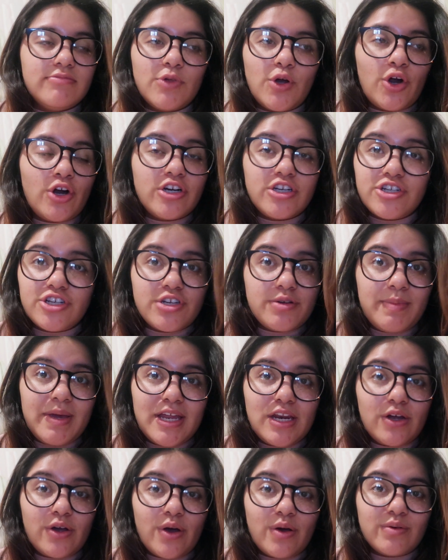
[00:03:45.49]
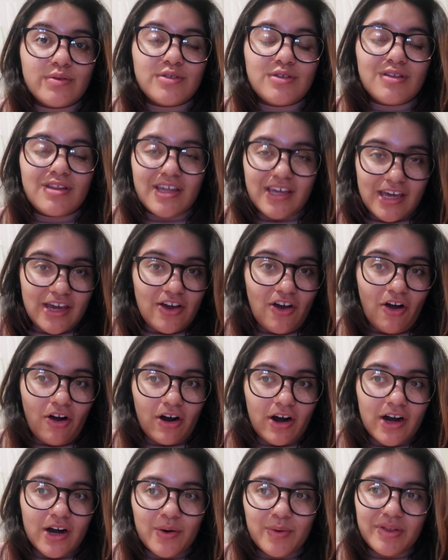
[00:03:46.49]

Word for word: urged me to go to the ER